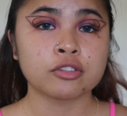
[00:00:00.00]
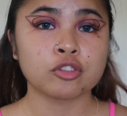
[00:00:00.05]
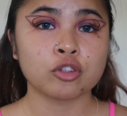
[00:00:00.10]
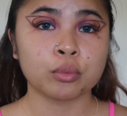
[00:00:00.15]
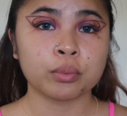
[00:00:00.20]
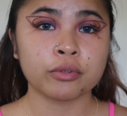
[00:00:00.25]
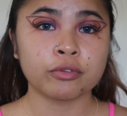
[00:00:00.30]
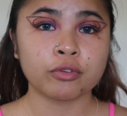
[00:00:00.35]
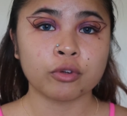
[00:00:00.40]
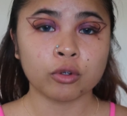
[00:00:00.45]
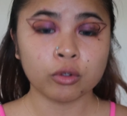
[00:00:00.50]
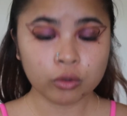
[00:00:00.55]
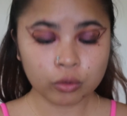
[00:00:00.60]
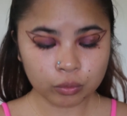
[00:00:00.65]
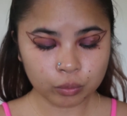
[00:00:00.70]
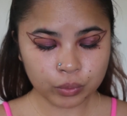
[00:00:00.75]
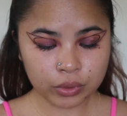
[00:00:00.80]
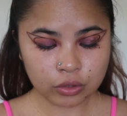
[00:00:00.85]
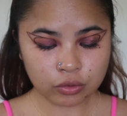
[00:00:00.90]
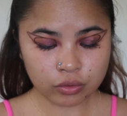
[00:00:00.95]
So
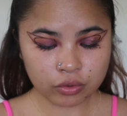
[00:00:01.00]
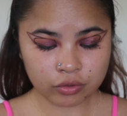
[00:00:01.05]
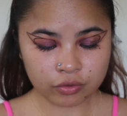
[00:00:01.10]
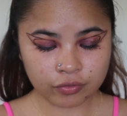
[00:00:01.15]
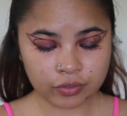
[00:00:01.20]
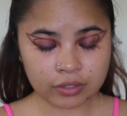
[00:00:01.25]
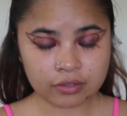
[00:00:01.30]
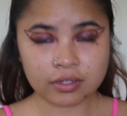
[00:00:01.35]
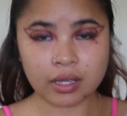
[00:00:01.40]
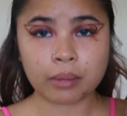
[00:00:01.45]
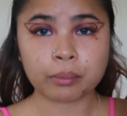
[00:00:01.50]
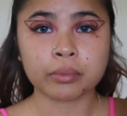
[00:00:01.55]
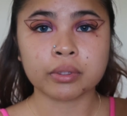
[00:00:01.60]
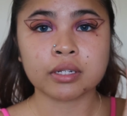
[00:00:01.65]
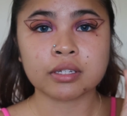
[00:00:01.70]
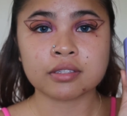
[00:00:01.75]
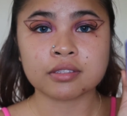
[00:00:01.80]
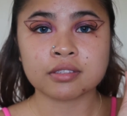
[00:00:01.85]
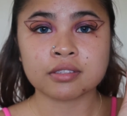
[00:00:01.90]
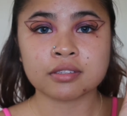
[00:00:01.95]
before we do the face, I'm
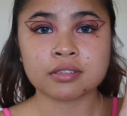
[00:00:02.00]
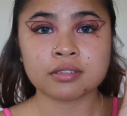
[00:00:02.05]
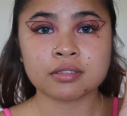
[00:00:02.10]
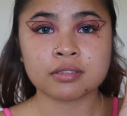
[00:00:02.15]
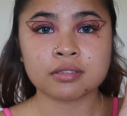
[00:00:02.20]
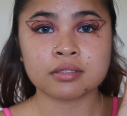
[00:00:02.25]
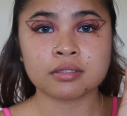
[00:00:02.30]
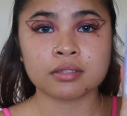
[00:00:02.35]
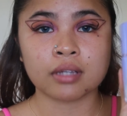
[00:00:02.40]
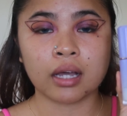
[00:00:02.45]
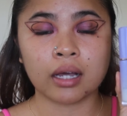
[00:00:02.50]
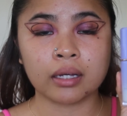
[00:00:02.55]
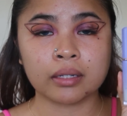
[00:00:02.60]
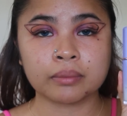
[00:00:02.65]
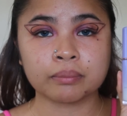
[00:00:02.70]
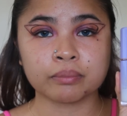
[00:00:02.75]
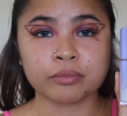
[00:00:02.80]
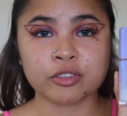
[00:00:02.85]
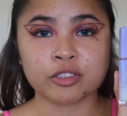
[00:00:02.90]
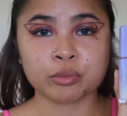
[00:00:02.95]
gonna
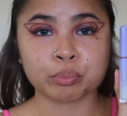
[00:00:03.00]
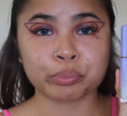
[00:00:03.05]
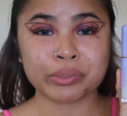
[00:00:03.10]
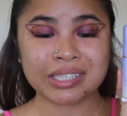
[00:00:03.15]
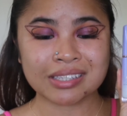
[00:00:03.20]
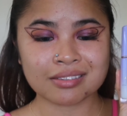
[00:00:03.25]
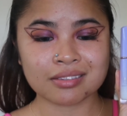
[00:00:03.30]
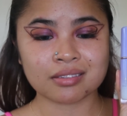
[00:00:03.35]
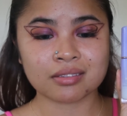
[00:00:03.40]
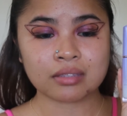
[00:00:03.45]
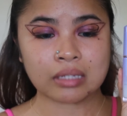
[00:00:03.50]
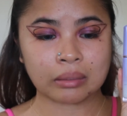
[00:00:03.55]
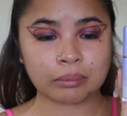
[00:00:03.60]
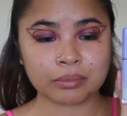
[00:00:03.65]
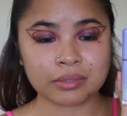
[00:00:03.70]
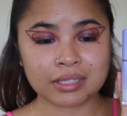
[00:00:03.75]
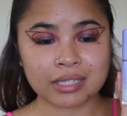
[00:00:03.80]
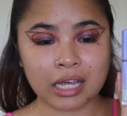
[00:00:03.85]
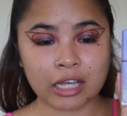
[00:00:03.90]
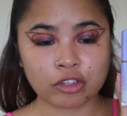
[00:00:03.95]
spritz
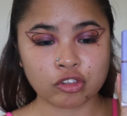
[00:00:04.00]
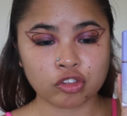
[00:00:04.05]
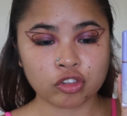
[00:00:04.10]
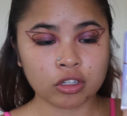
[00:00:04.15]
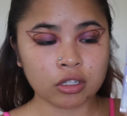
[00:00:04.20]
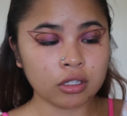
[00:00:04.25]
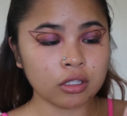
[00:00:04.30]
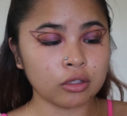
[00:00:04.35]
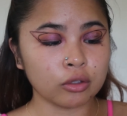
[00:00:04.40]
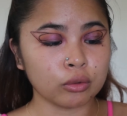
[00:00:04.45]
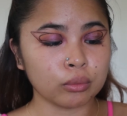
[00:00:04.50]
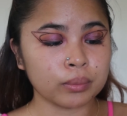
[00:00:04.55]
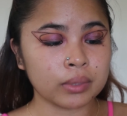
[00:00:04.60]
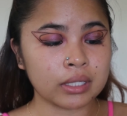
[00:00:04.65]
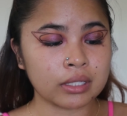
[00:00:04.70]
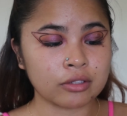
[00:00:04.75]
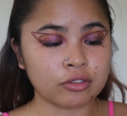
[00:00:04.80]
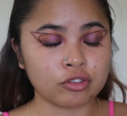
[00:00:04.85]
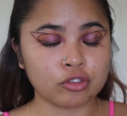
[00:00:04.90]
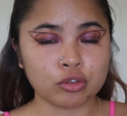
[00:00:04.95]
some Tatcha
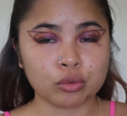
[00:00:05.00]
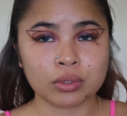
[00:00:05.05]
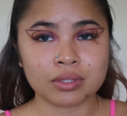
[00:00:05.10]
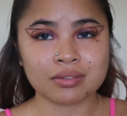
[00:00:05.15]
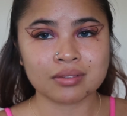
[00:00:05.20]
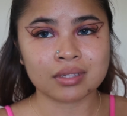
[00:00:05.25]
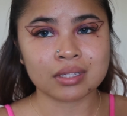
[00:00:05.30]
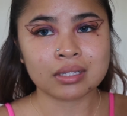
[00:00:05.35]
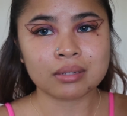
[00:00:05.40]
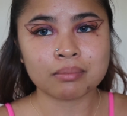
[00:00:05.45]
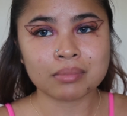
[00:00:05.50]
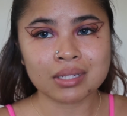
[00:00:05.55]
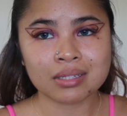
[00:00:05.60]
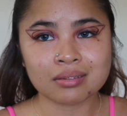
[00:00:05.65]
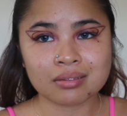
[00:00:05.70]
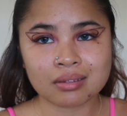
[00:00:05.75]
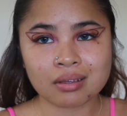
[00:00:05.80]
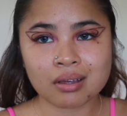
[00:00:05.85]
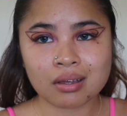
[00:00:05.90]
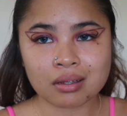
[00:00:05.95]
Luminous Dewy Skin
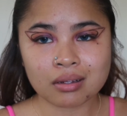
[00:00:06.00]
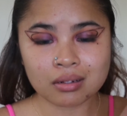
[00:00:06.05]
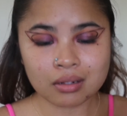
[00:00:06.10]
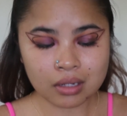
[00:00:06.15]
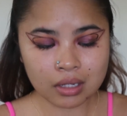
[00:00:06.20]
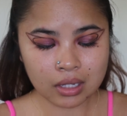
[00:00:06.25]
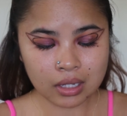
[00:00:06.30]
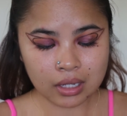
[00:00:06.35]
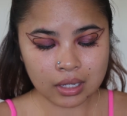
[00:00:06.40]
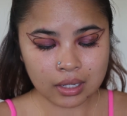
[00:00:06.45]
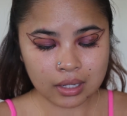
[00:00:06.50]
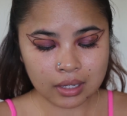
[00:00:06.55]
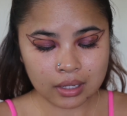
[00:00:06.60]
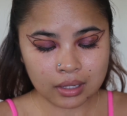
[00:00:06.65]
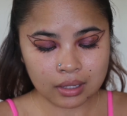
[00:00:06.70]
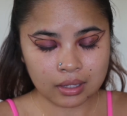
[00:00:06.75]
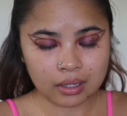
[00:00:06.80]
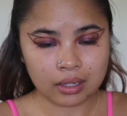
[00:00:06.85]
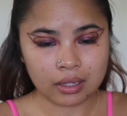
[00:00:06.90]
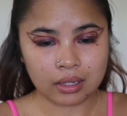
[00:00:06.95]
Mist on
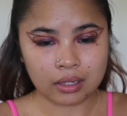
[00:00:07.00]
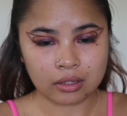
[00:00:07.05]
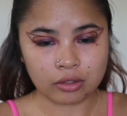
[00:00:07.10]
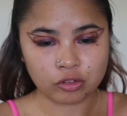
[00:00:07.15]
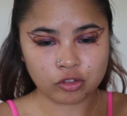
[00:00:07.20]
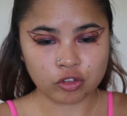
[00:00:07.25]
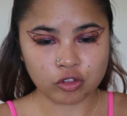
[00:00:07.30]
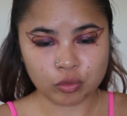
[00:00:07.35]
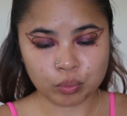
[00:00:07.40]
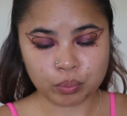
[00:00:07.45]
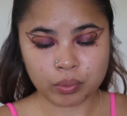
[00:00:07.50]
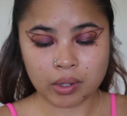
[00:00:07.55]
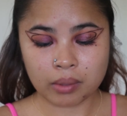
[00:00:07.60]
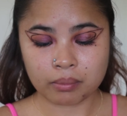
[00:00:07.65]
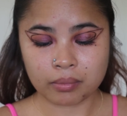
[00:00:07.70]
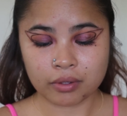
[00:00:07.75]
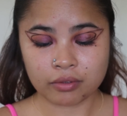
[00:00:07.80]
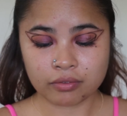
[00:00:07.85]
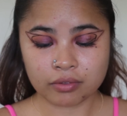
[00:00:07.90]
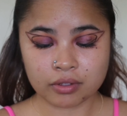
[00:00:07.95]
and just
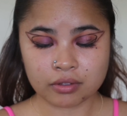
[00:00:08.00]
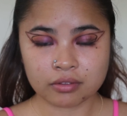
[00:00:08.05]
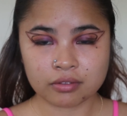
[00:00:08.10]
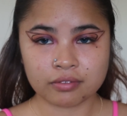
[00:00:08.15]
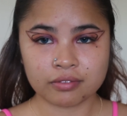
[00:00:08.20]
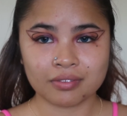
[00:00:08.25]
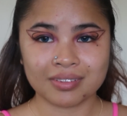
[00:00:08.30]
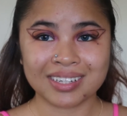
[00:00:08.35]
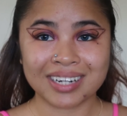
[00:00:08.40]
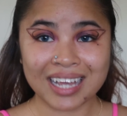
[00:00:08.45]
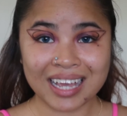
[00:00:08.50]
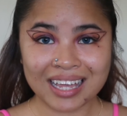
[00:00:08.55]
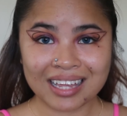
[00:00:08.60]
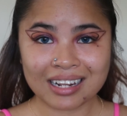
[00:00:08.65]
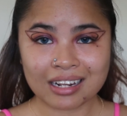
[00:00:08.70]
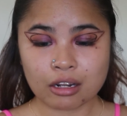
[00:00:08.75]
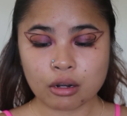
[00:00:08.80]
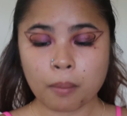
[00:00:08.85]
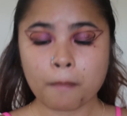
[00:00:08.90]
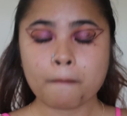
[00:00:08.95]
prep my face for that.